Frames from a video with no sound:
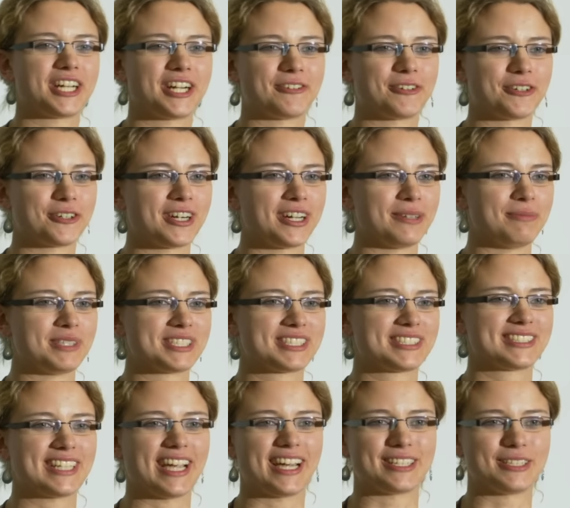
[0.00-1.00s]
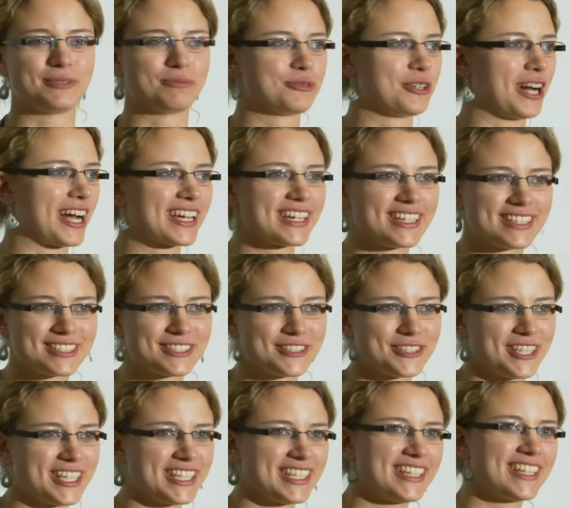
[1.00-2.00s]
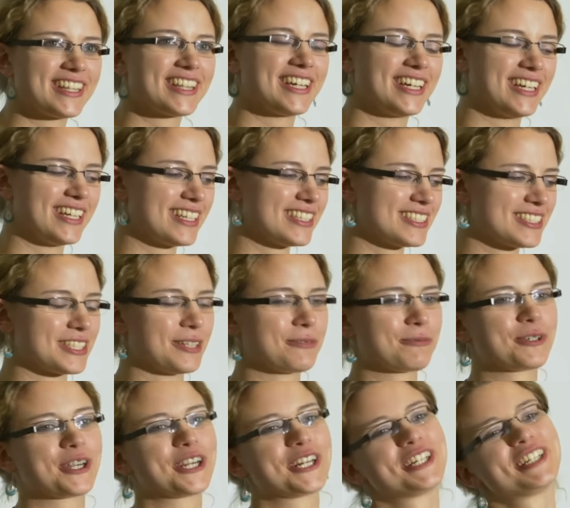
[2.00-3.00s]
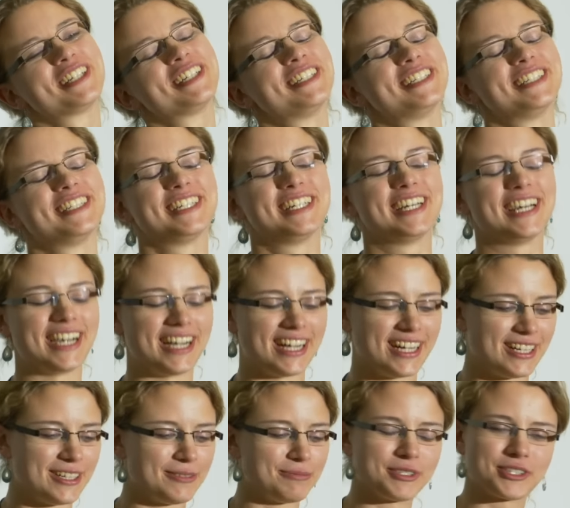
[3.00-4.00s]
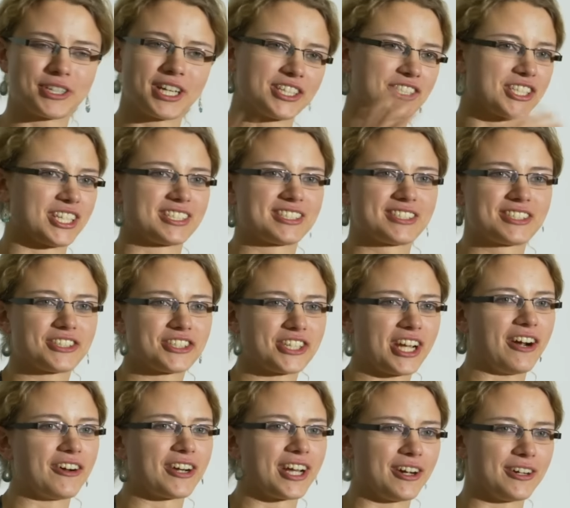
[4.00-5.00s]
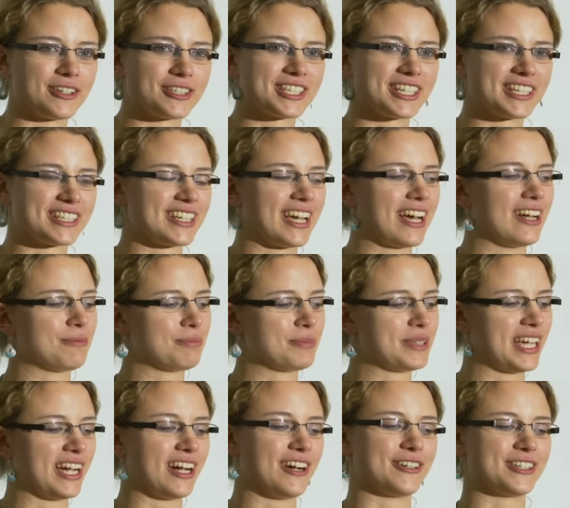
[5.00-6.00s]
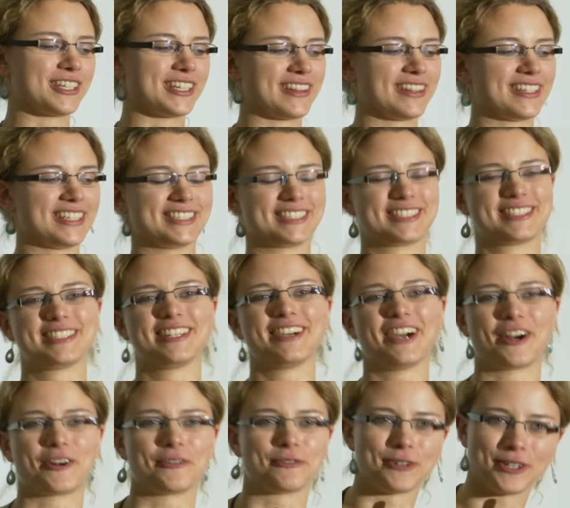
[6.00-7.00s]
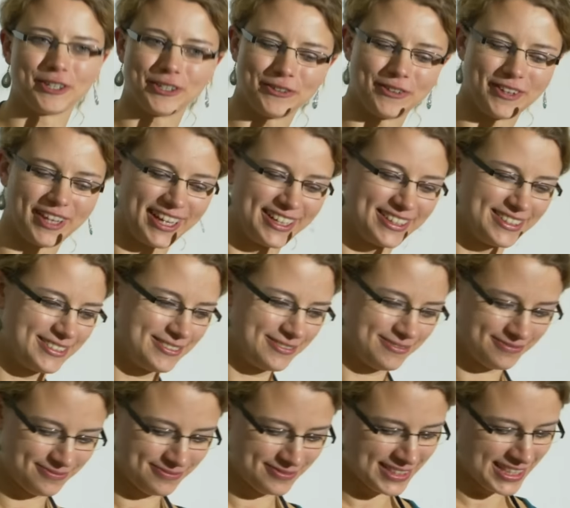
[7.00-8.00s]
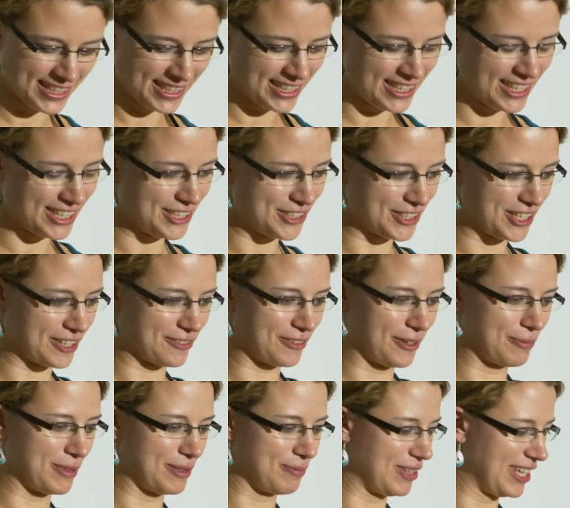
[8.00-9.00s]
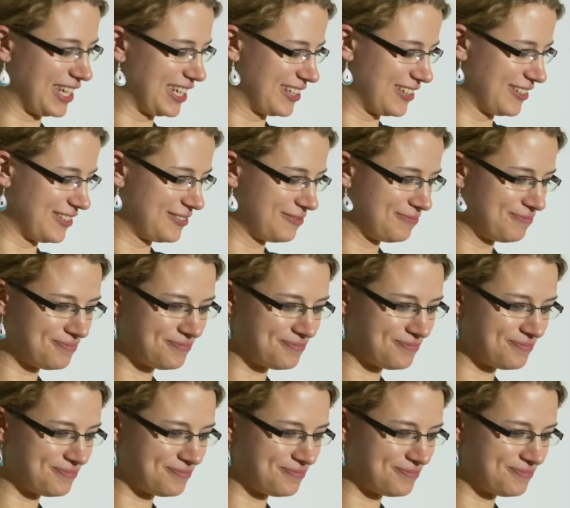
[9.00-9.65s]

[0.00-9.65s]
error, I miss any brackets or anything somewhere, you can just shout out and help me out, and these are for you then. You can grab them later.